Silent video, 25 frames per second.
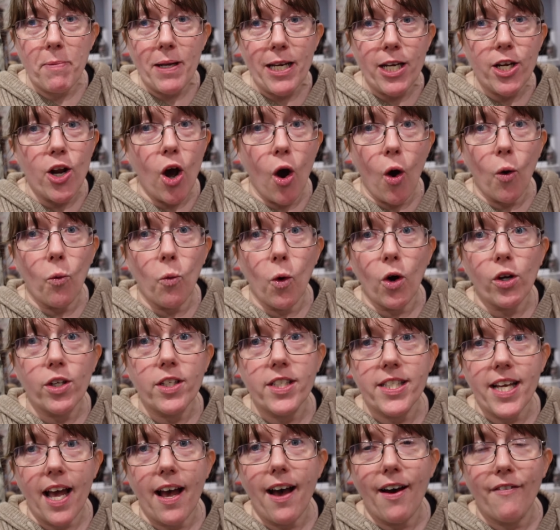me not want
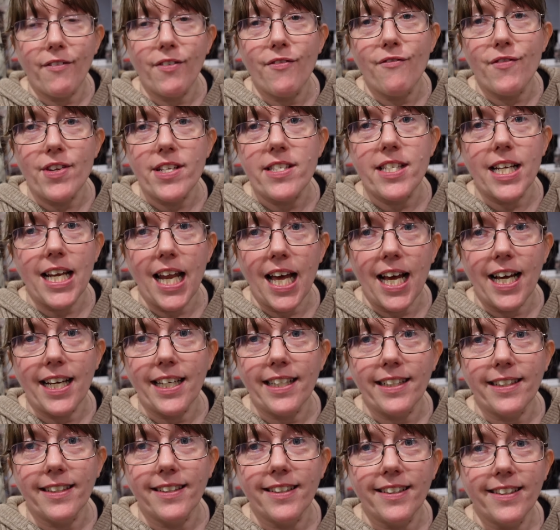to have
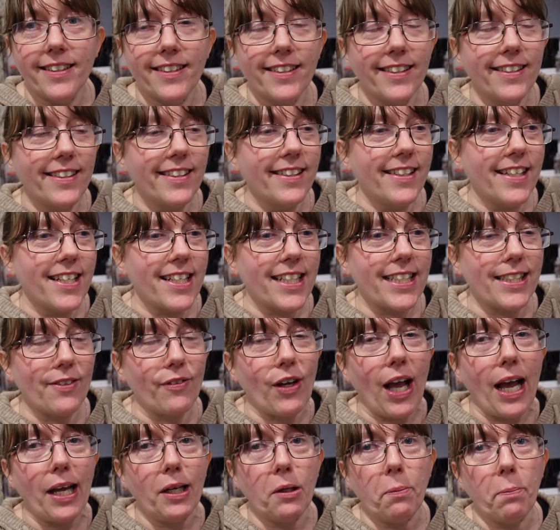Invisalign because I've
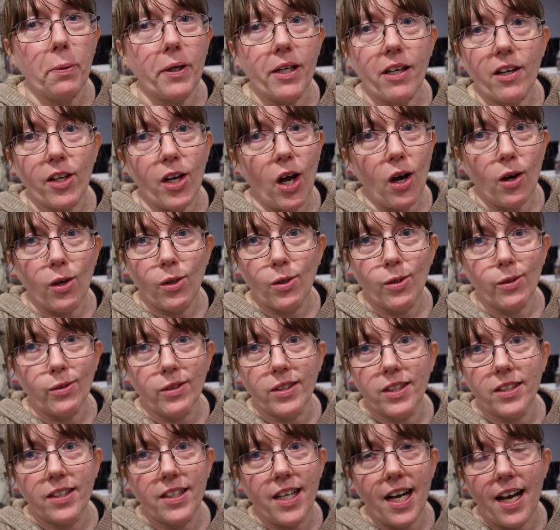kind of put it on
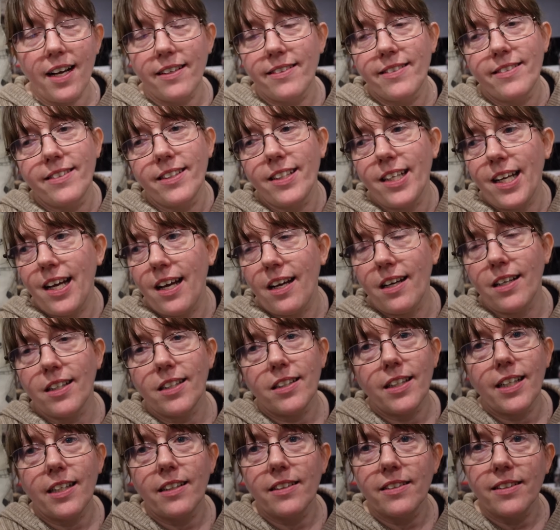hold. I just
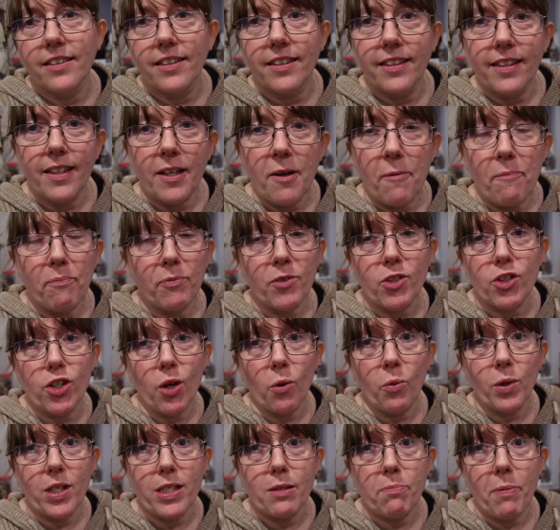
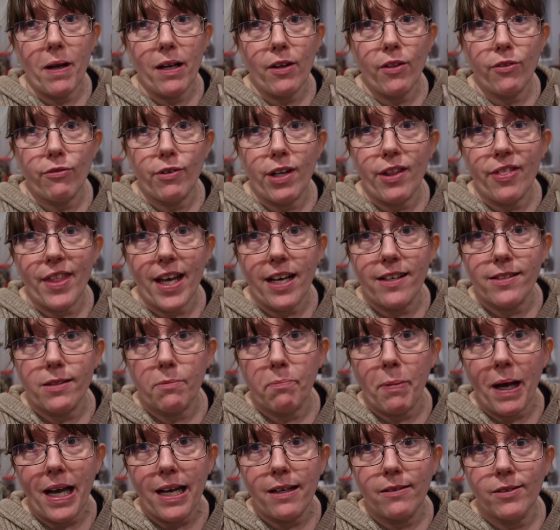don't want to spend
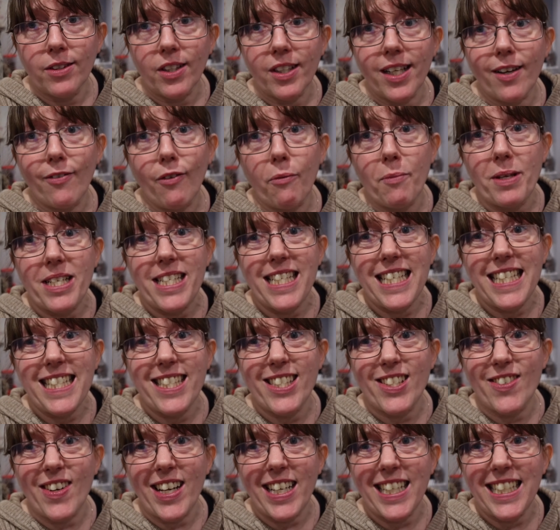£3,000 on having my teeth
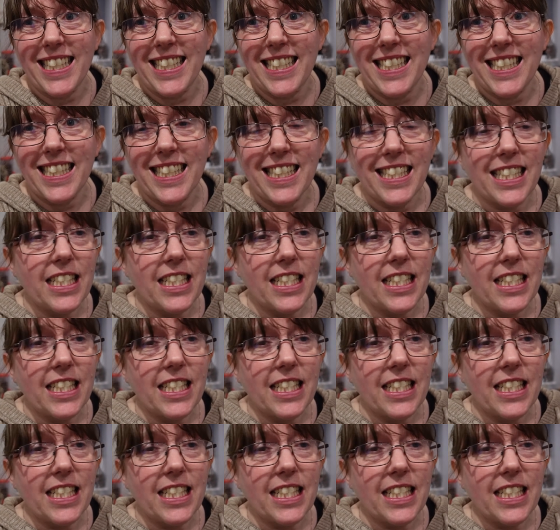straightened.